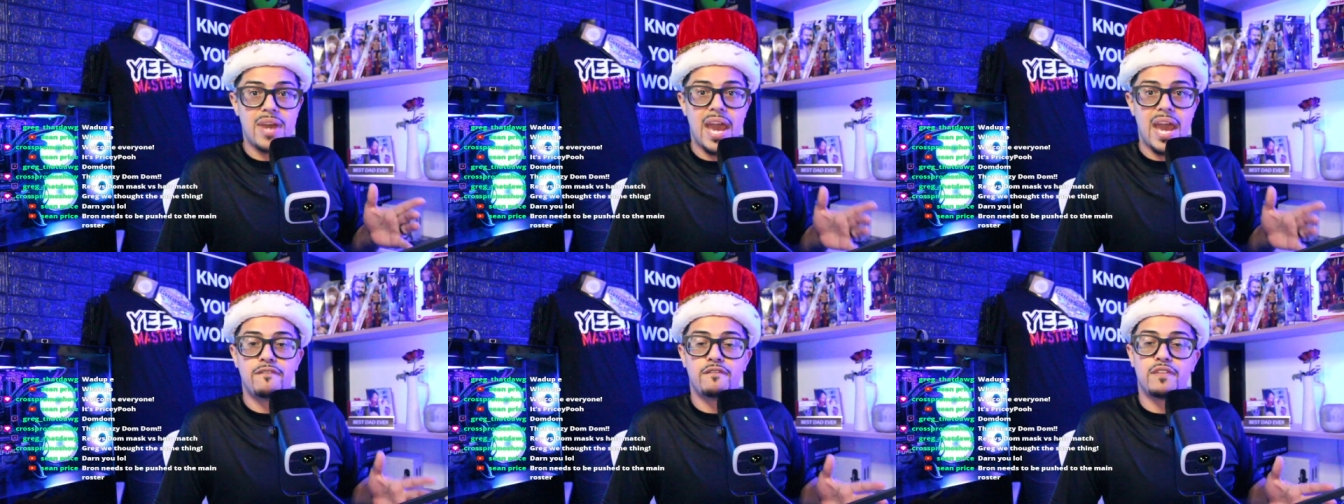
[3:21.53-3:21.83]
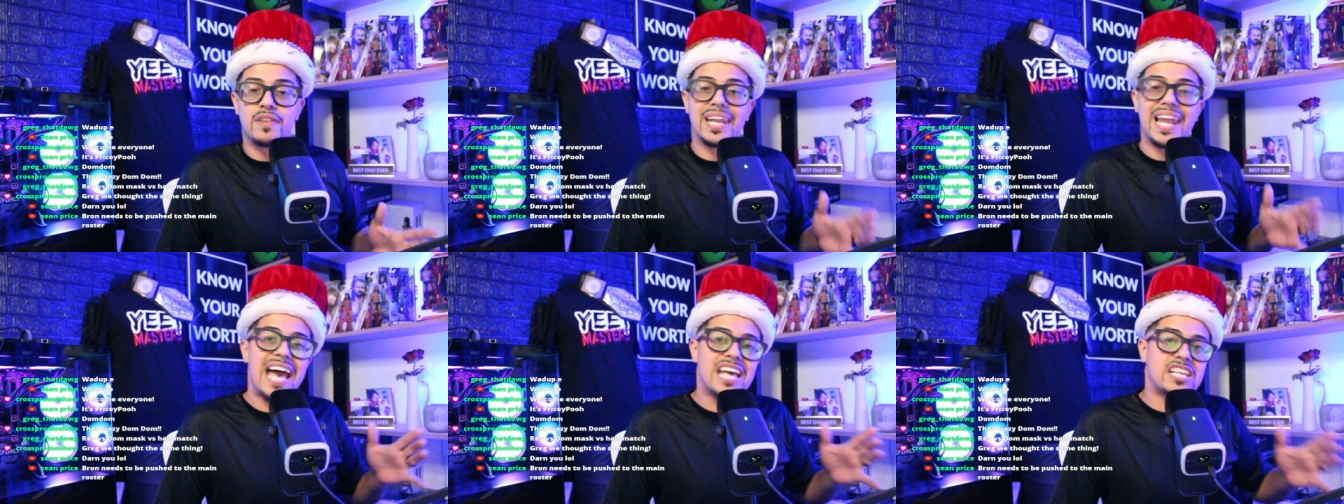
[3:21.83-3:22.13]
For the
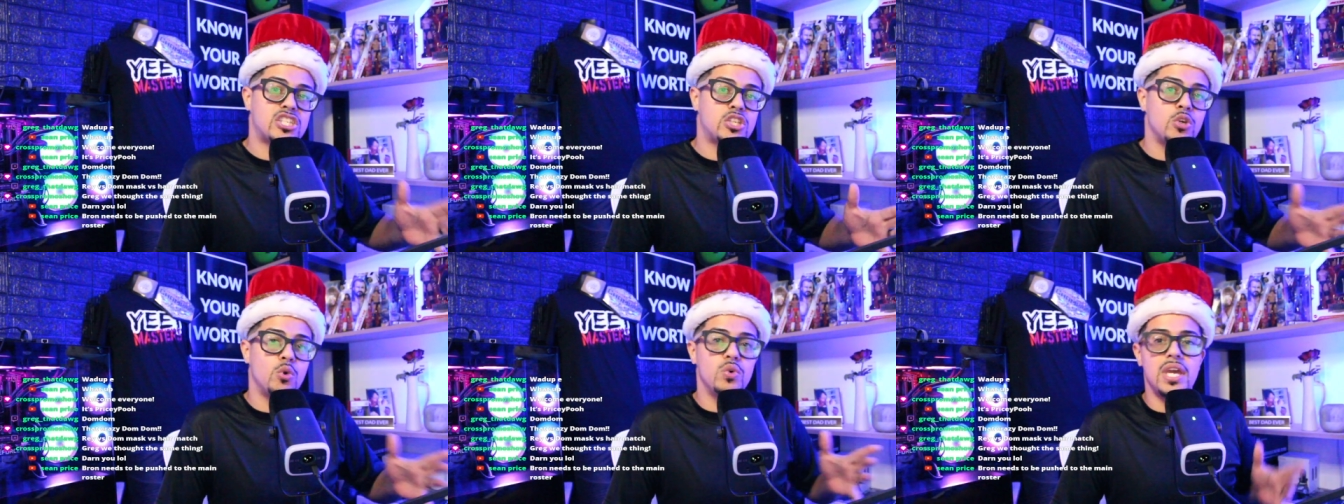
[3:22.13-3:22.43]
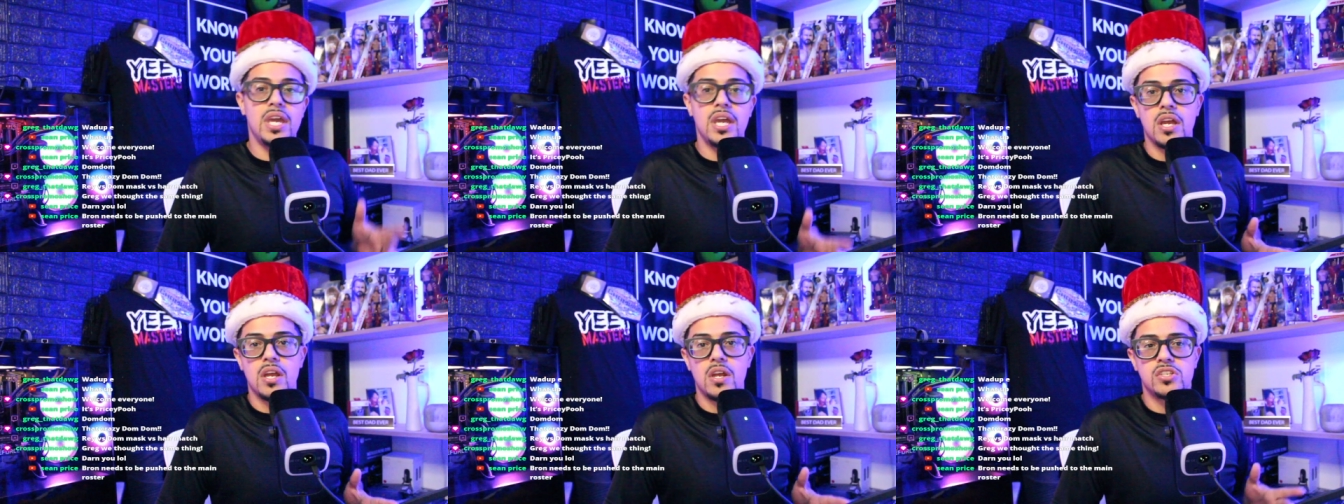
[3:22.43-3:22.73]
last 2
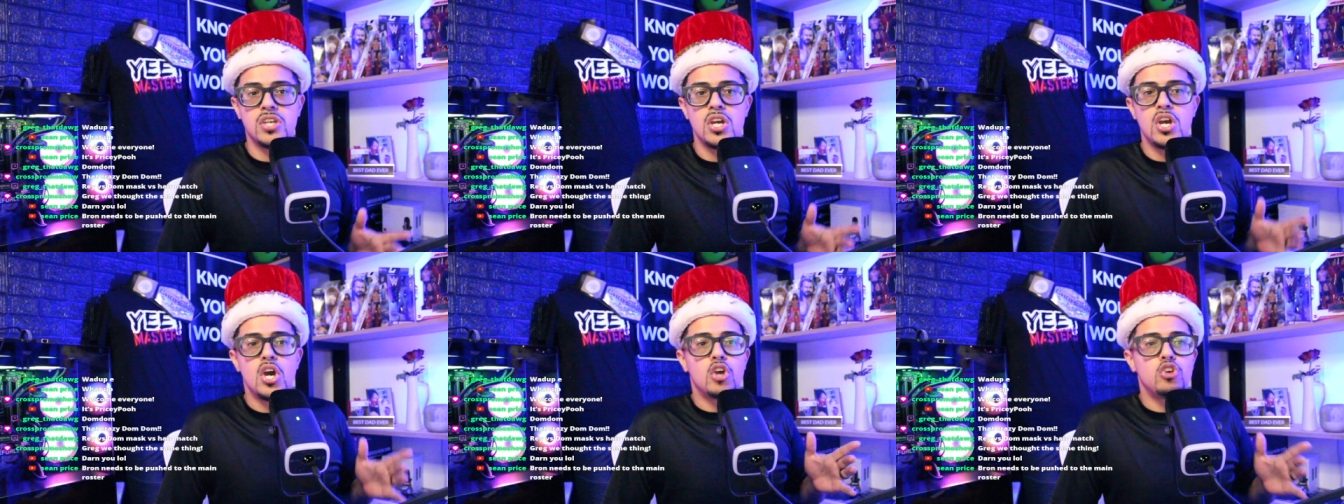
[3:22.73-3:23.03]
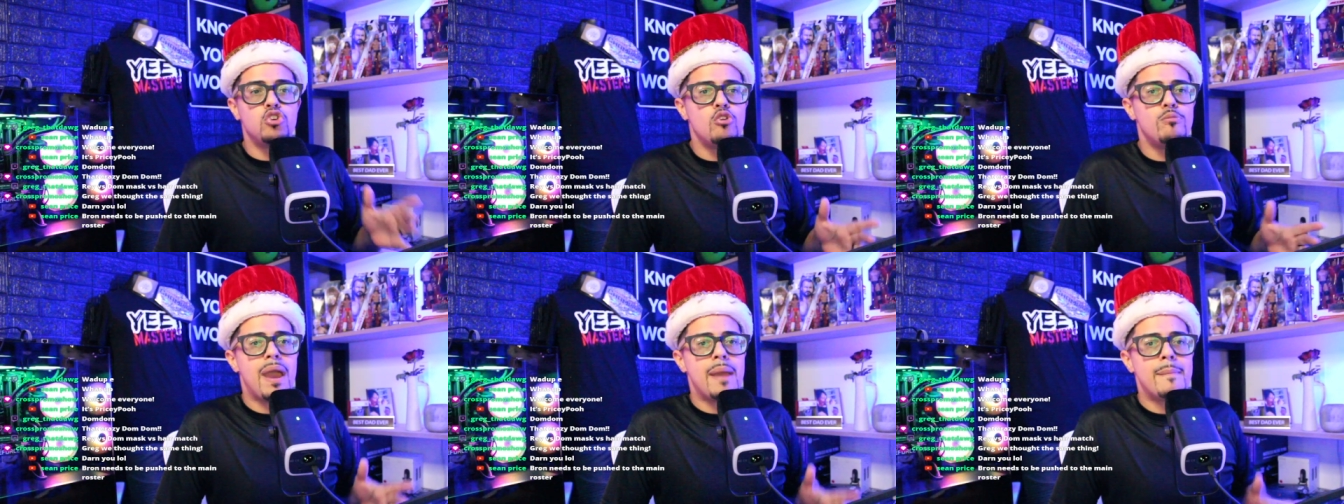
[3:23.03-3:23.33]
years, you
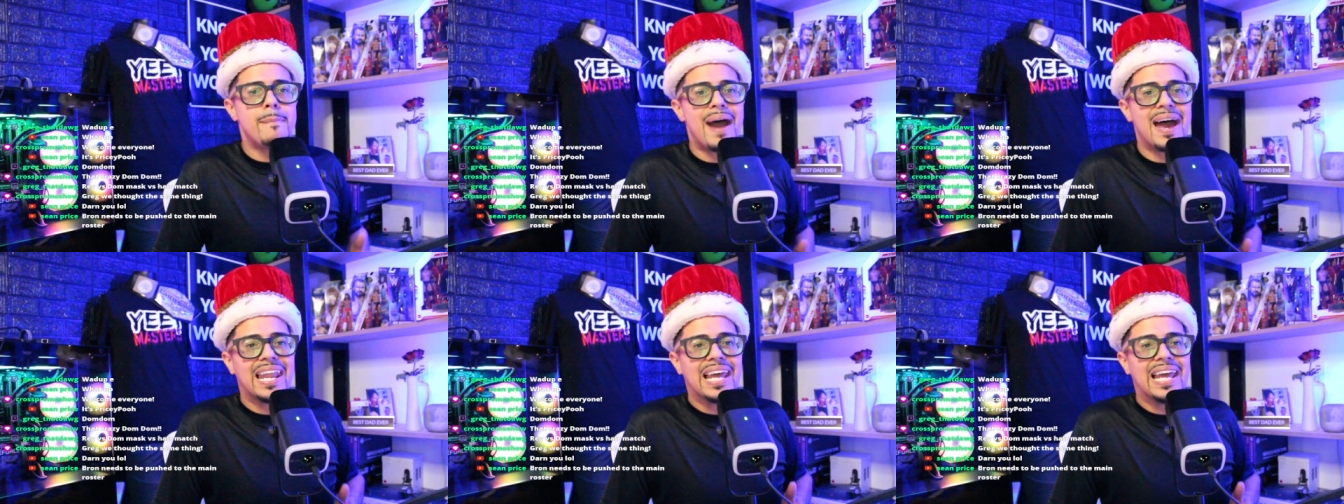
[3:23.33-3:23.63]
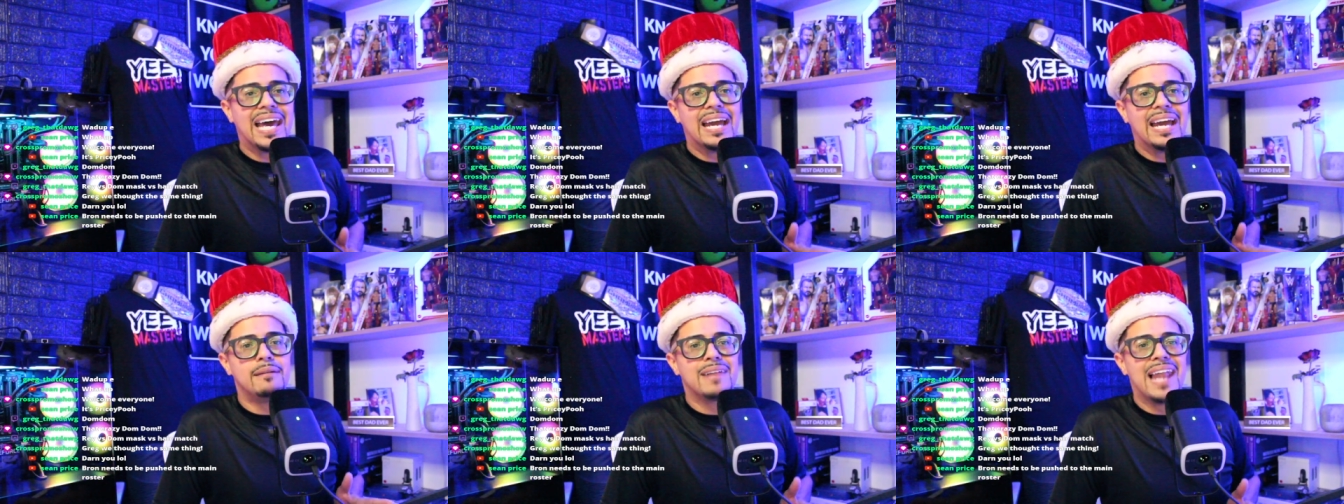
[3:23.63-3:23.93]
made my
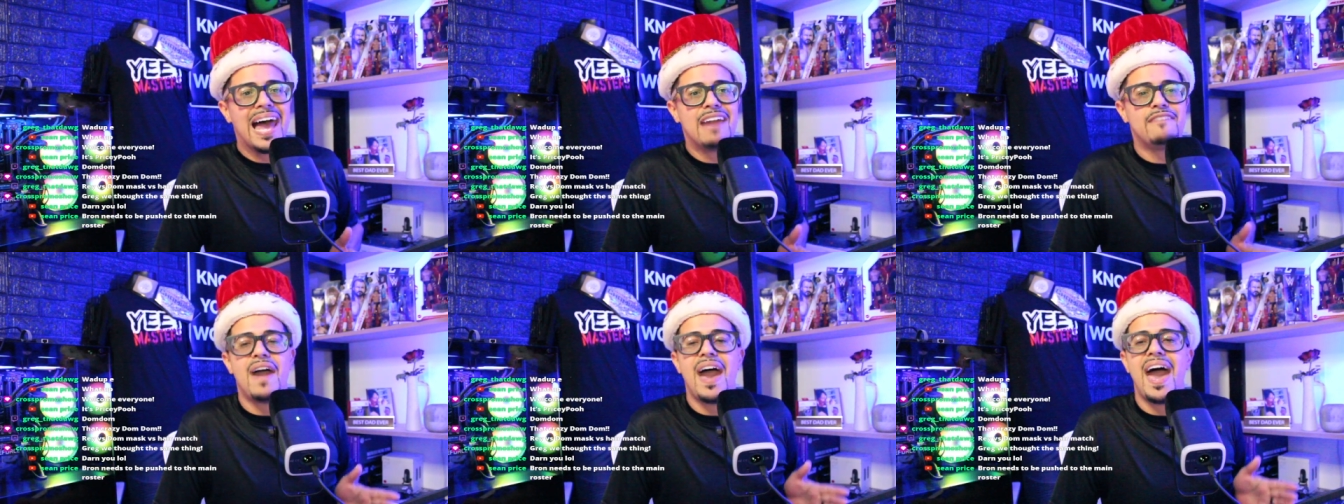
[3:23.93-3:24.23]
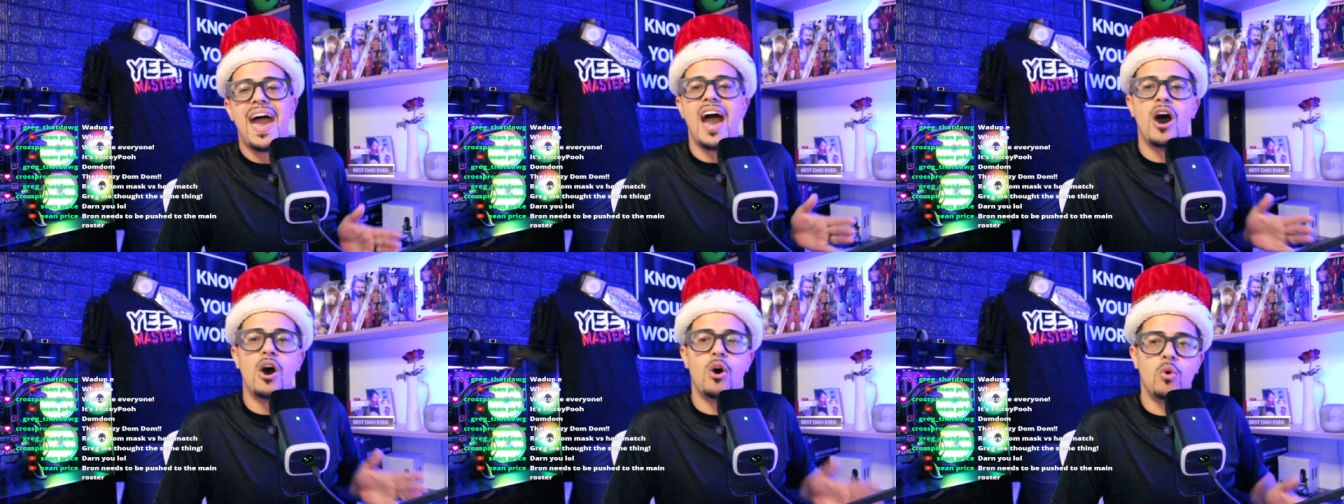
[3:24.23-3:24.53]
life
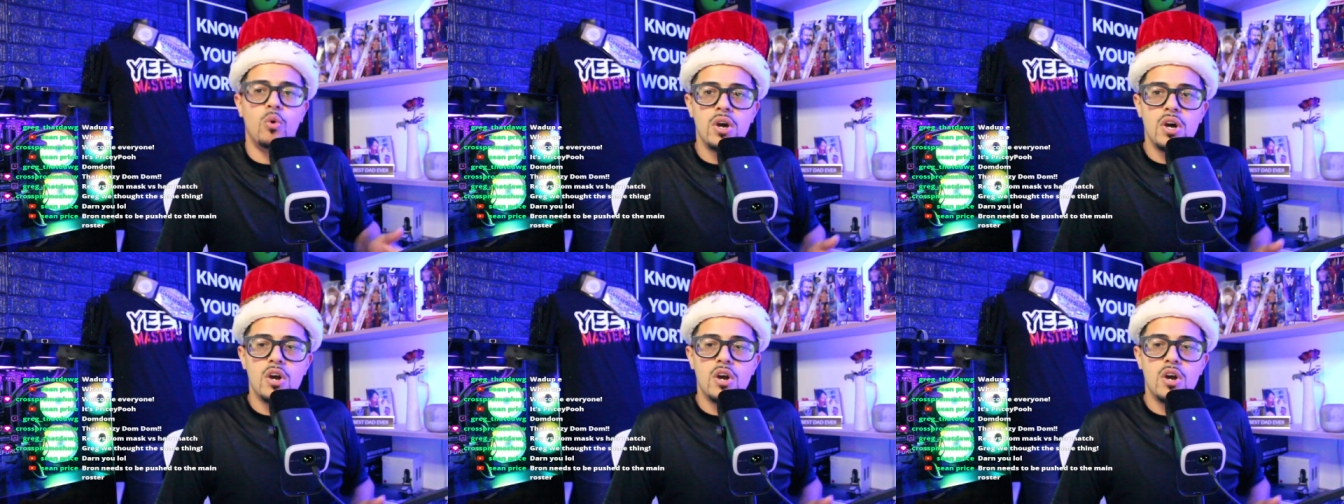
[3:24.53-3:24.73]
hell.